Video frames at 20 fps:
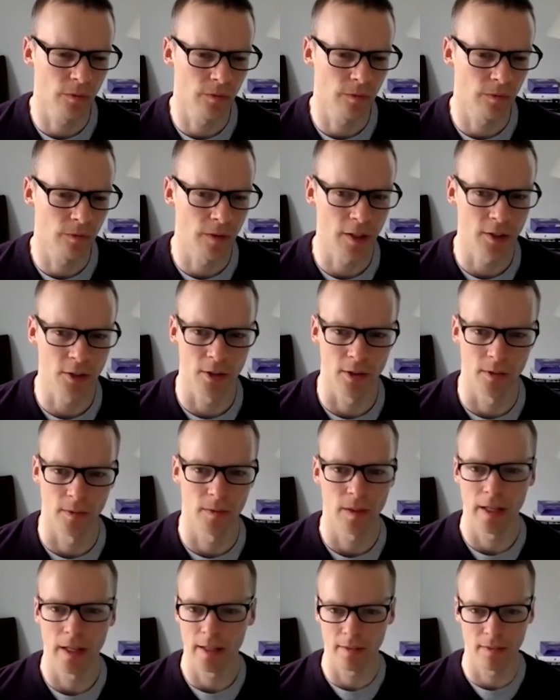Victor,
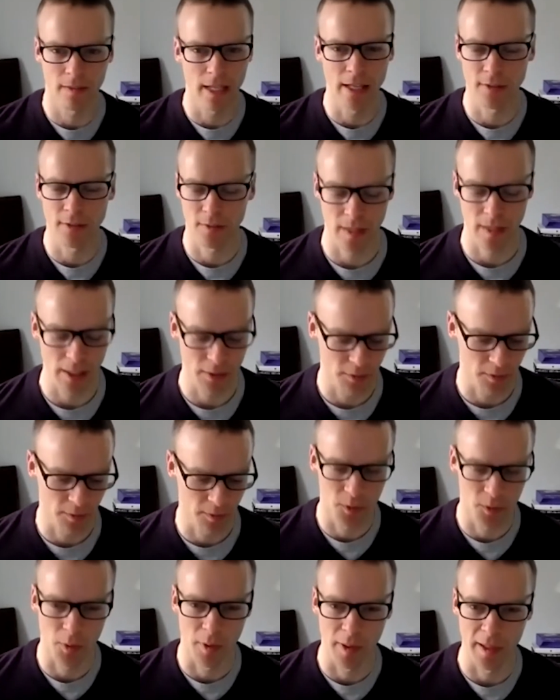thanks for
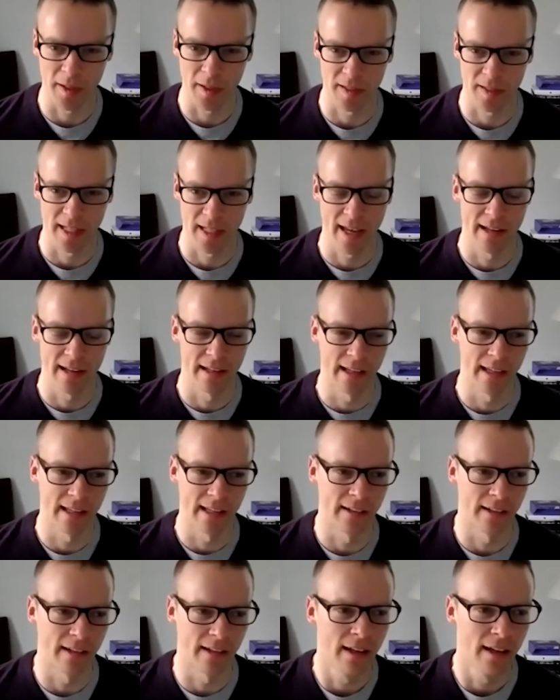joining us again.
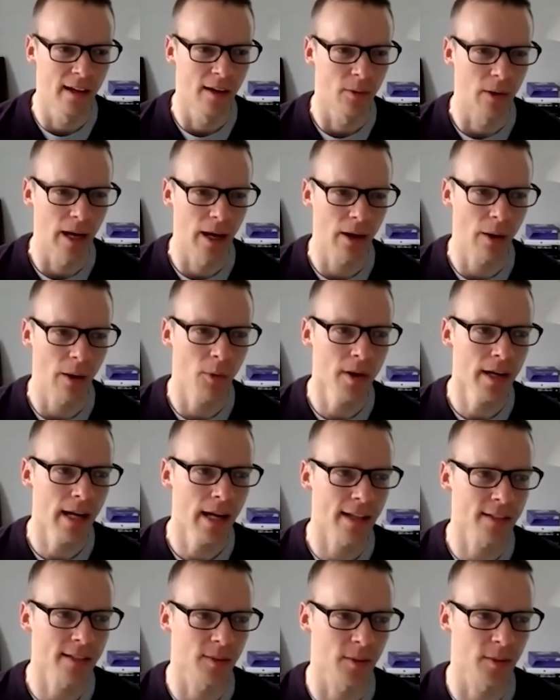And I wanted to
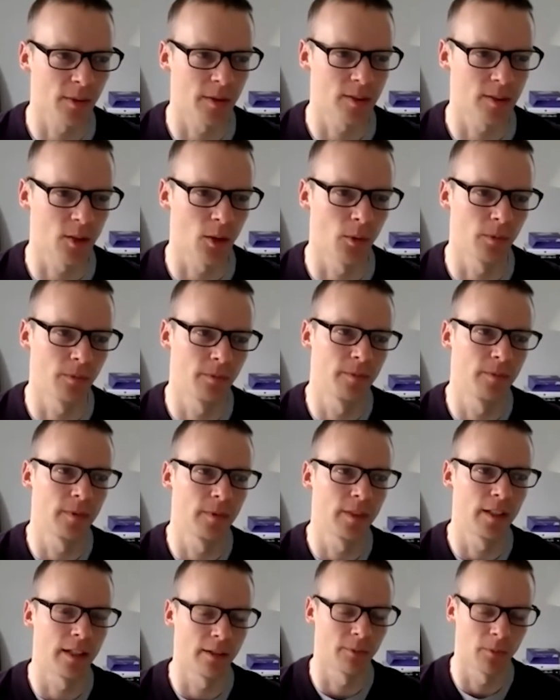ask, so
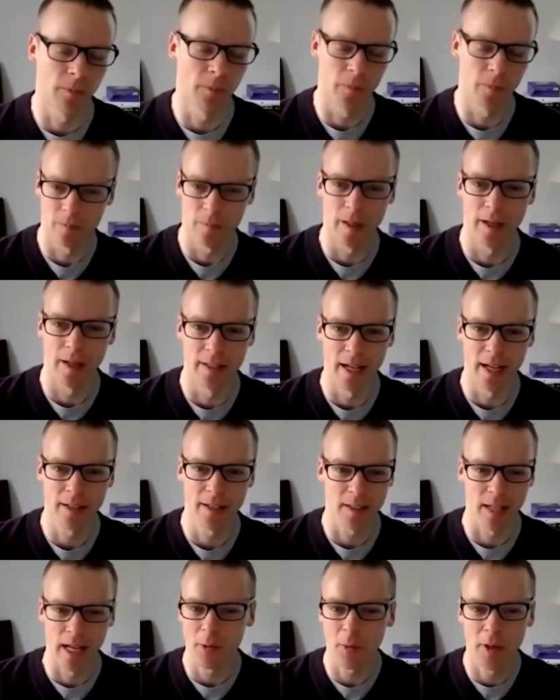I don't
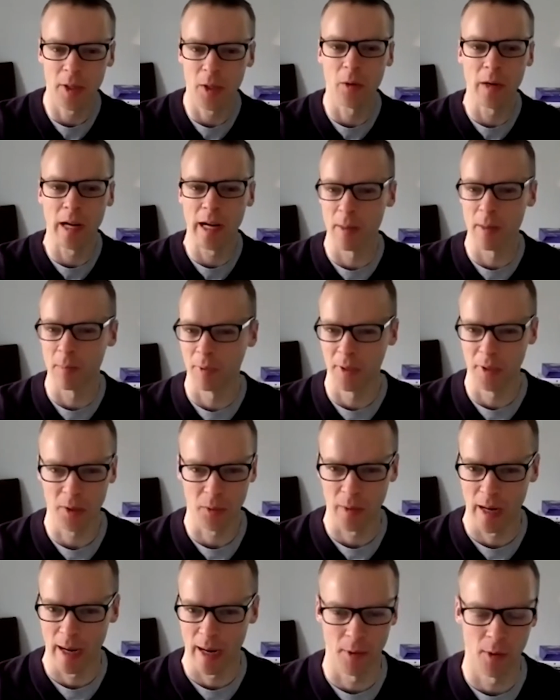want to go down a political
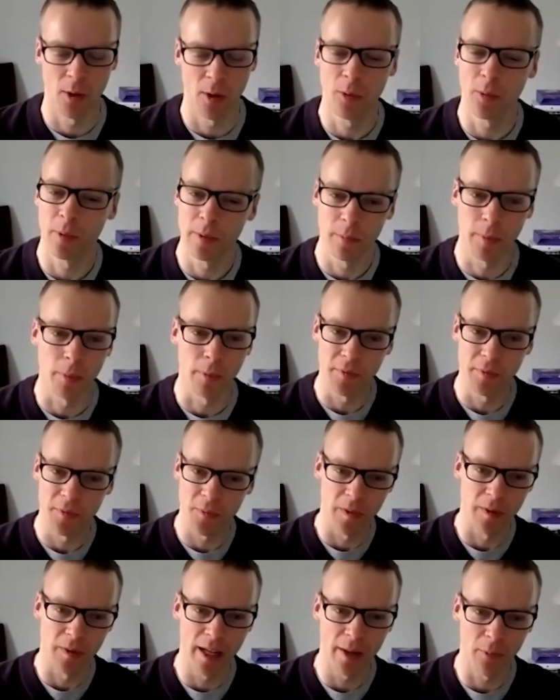rabbit hole, but
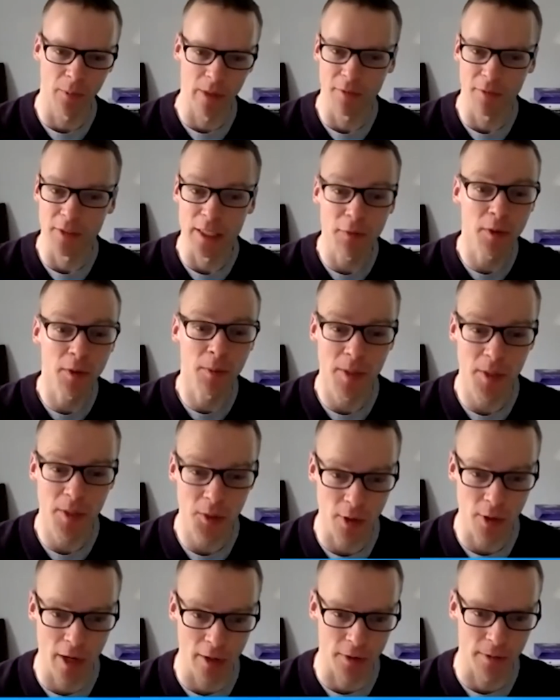we have a different
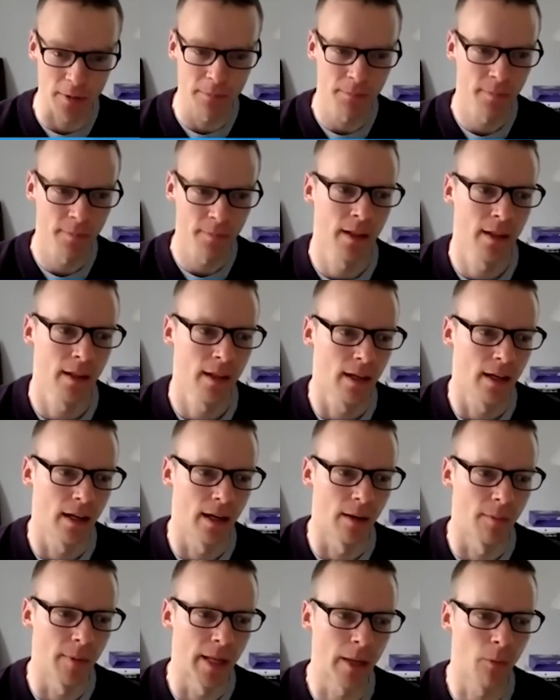administration,
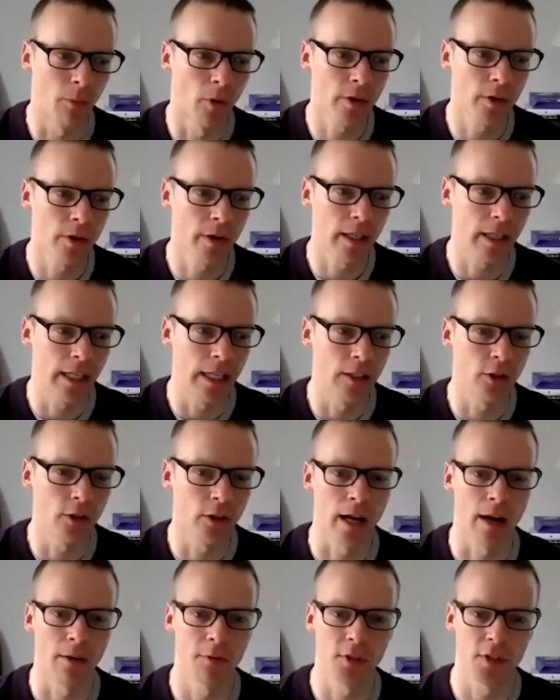and I'm wondering, in your
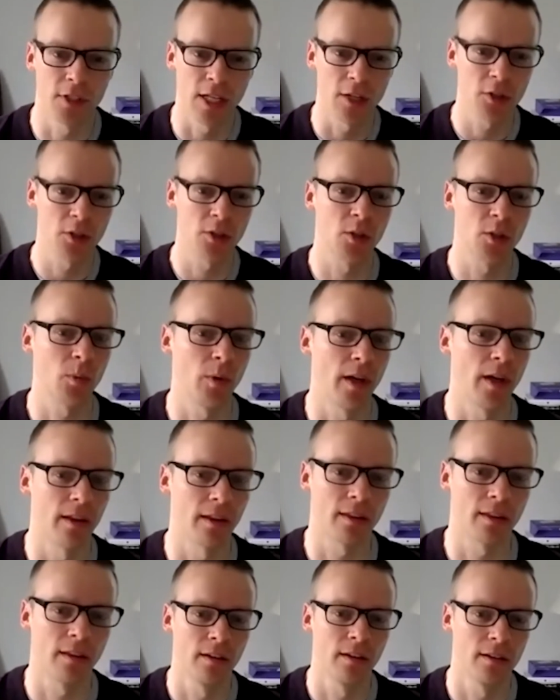conversations with
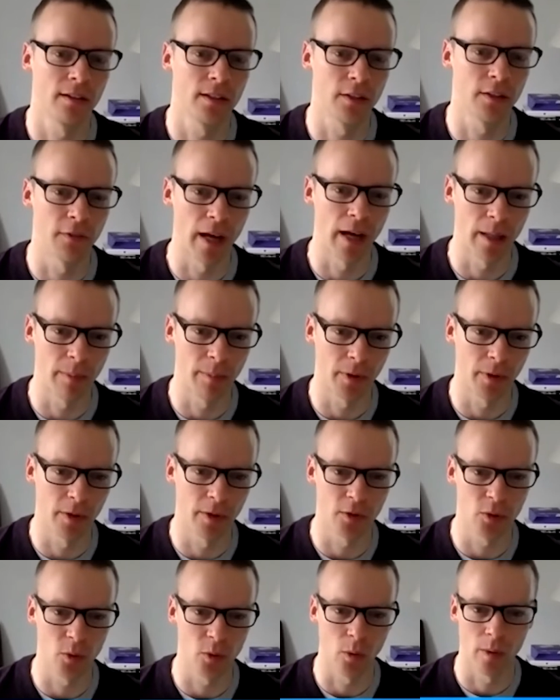
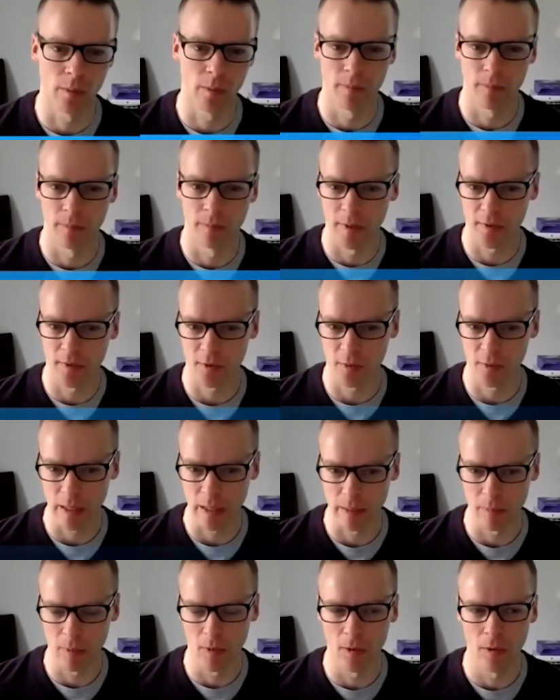developers or business
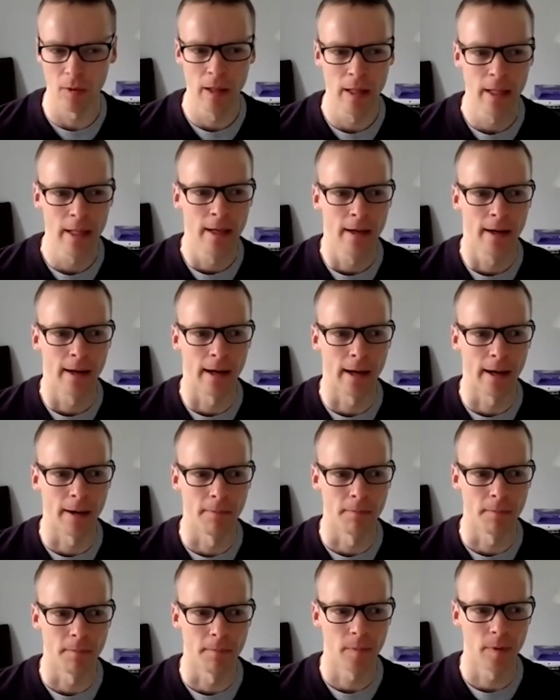people,
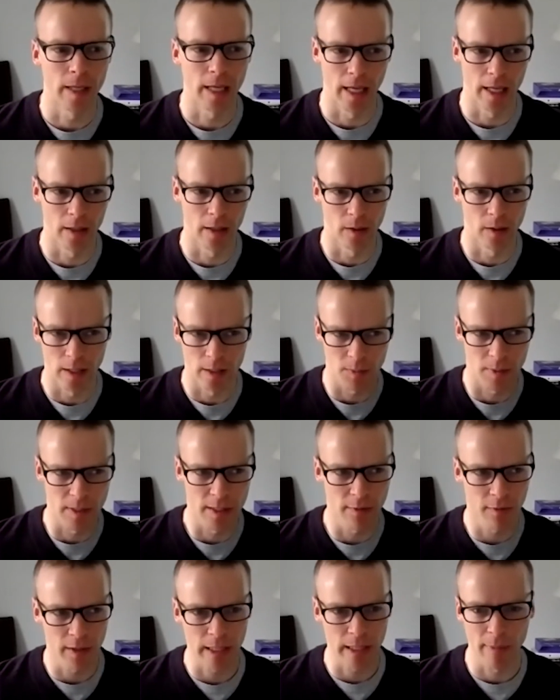and
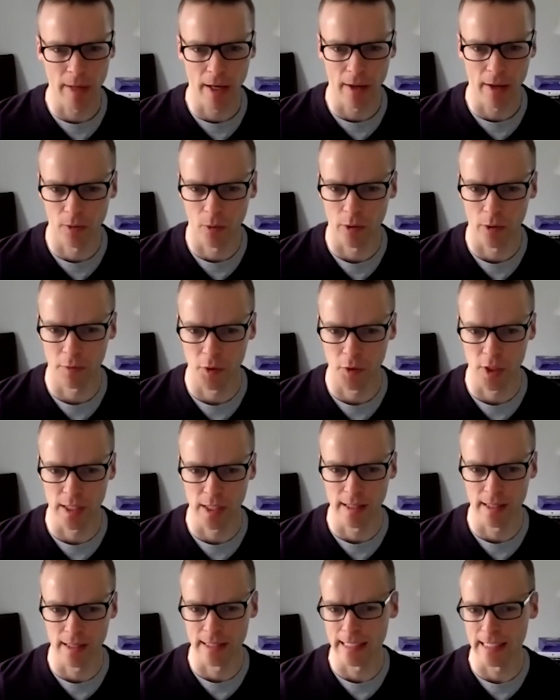specifically about Northern
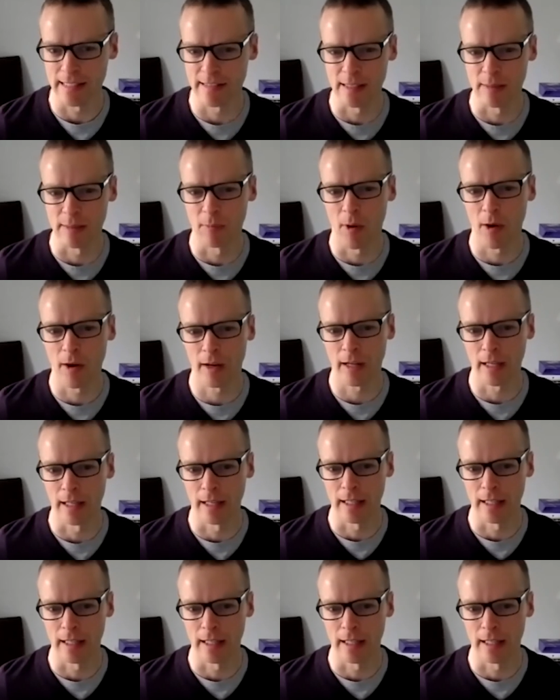Virginia and the DC market,